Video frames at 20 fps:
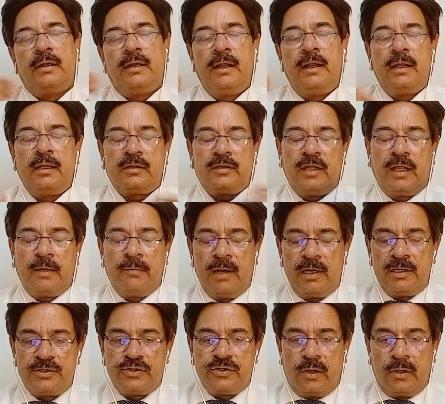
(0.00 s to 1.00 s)
take
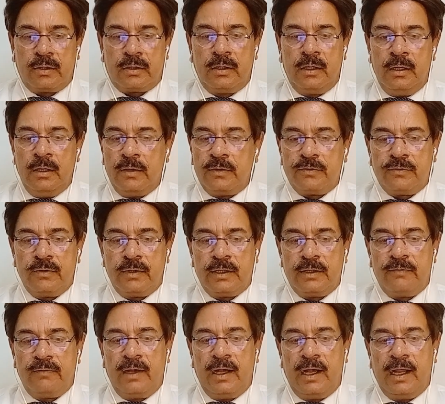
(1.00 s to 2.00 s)
thermal shock, so
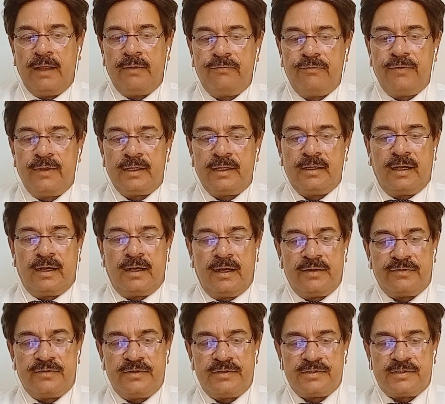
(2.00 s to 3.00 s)
it will have weather
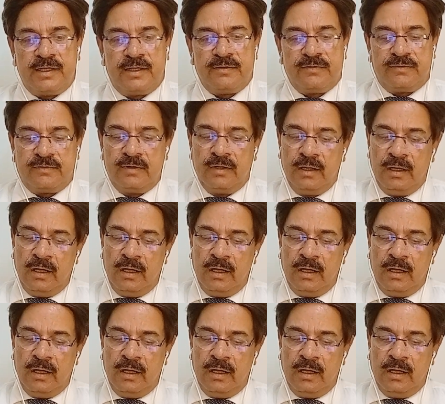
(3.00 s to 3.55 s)
resistance.